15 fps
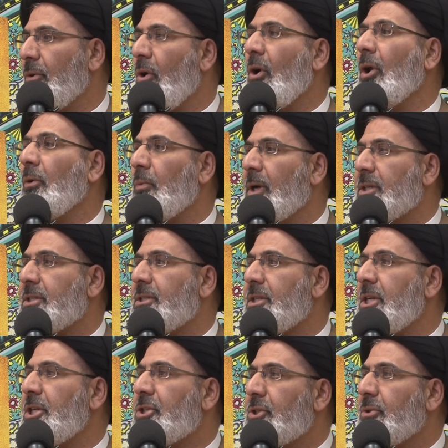Always
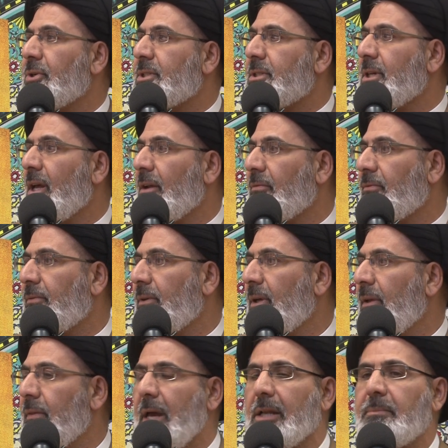teach yourself
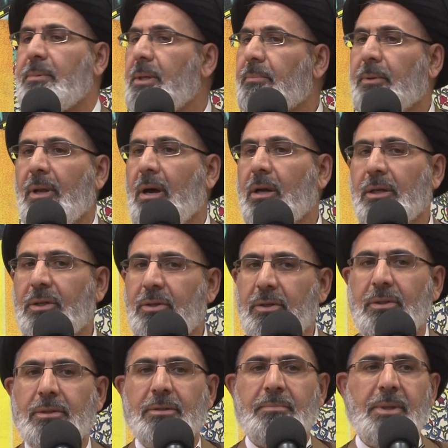that people are
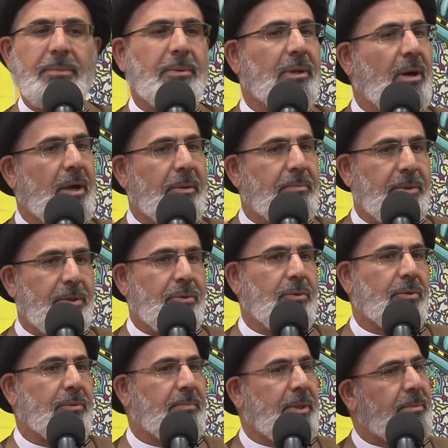good, people are
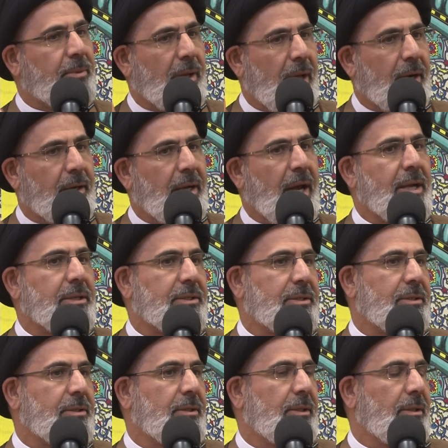pure, people are
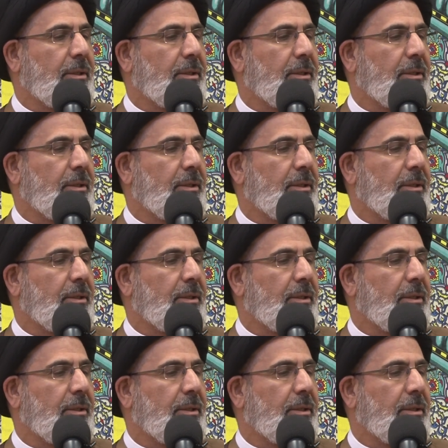nice.